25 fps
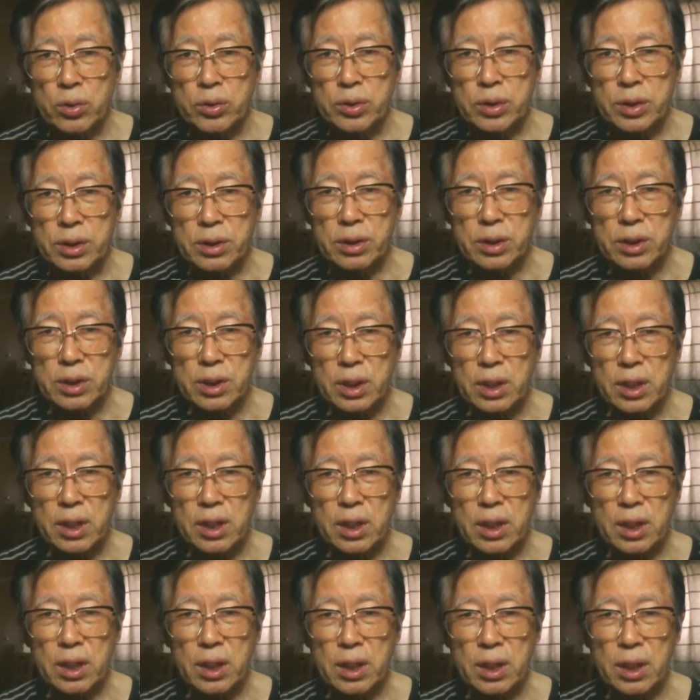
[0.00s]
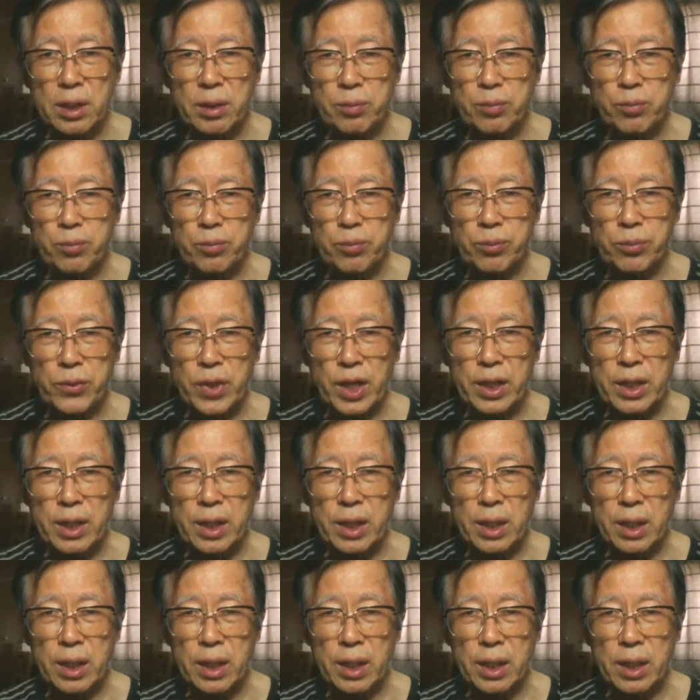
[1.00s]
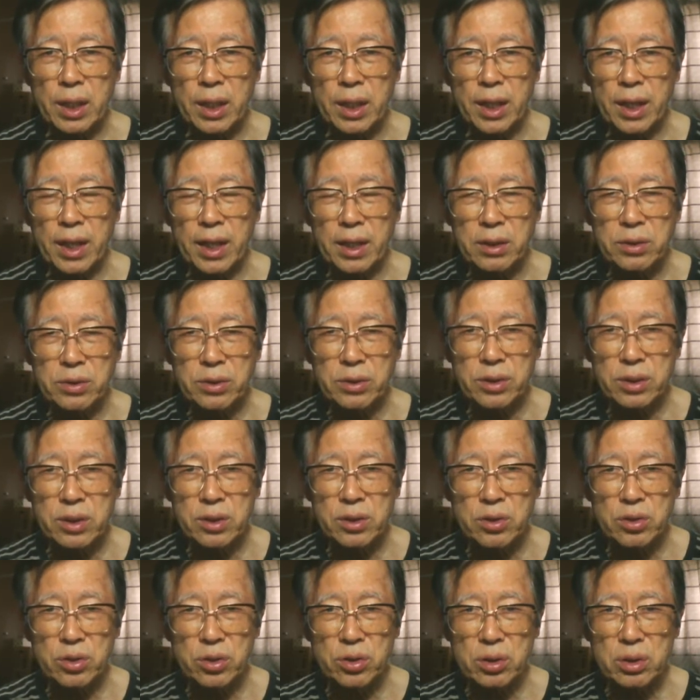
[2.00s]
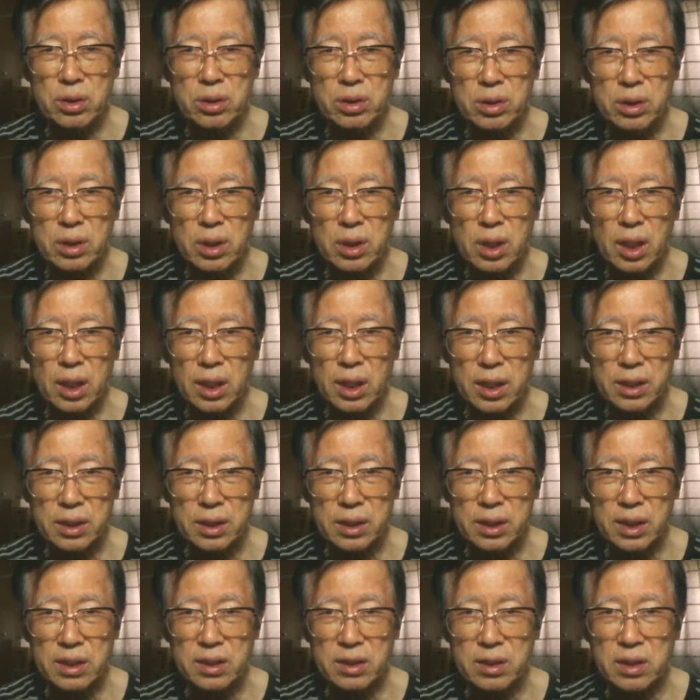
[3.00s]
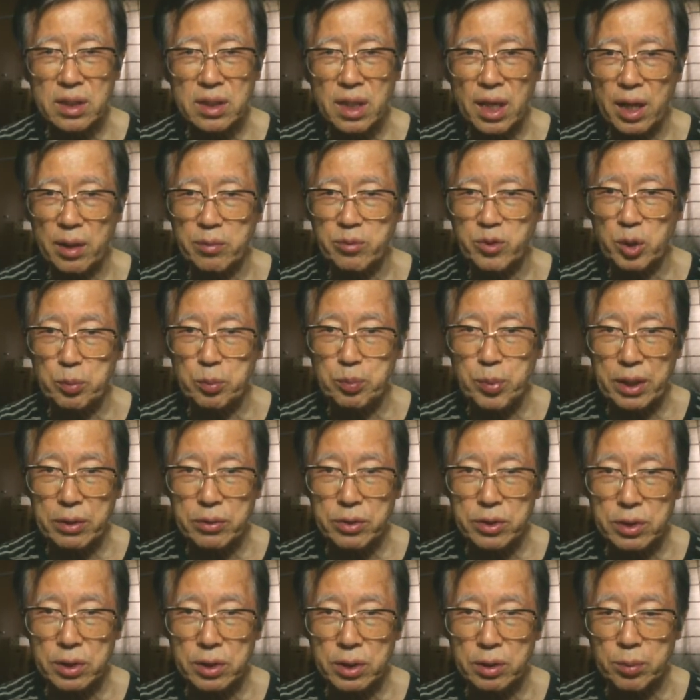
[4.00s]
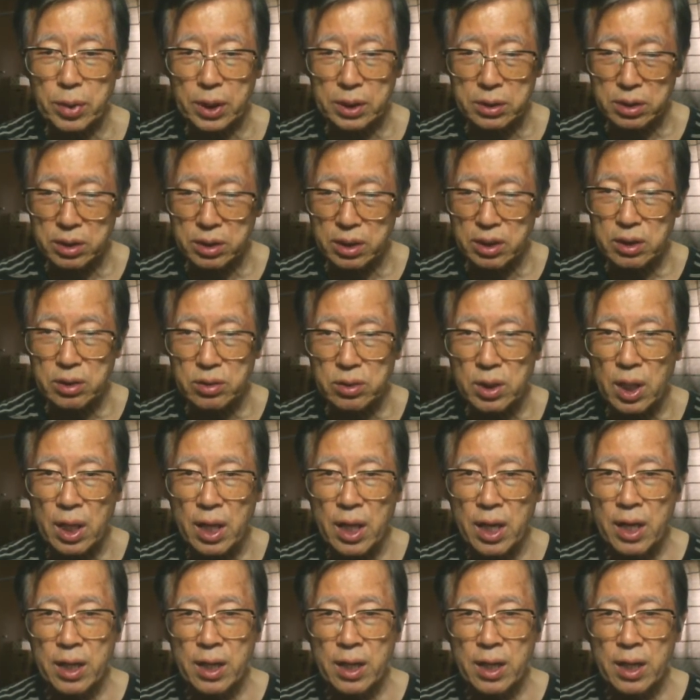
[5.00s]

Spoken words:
this health insurance card doesn't have the picture, but this